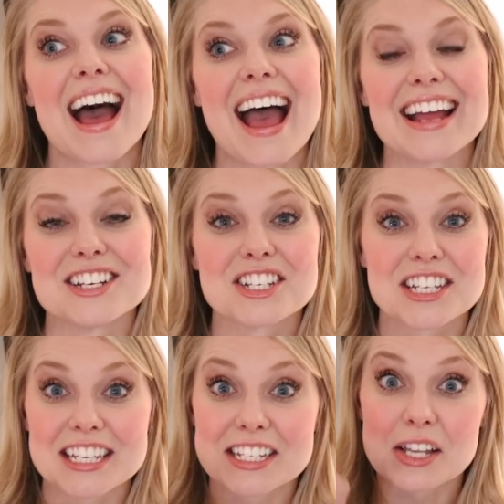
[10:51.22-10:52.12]
and
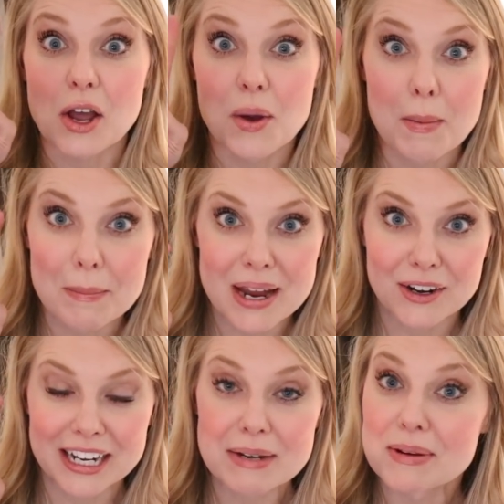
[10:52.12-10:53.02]
she's
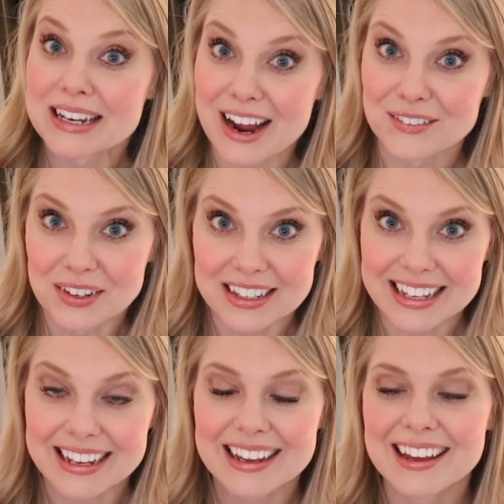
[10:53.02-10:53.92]
married, but not
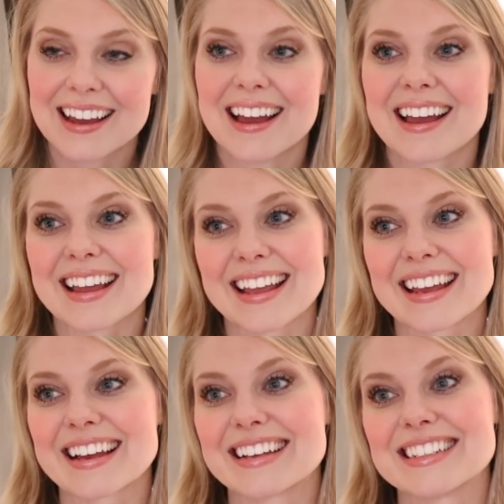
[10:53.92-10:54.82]
really.
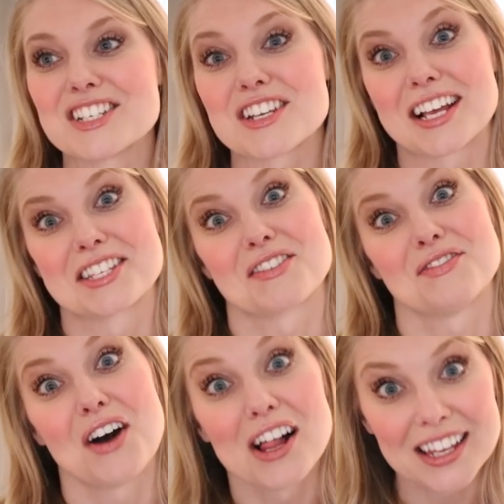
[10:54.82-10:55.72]
And she ends up
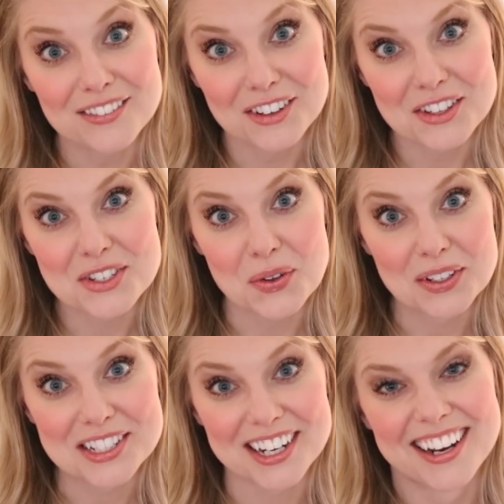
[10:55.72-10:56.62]
falling for the
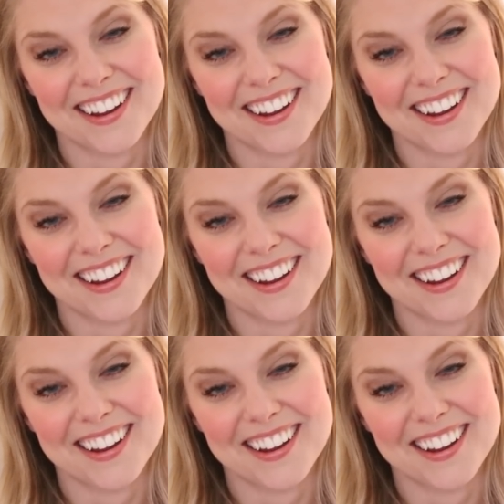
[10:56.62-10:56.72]
soldier.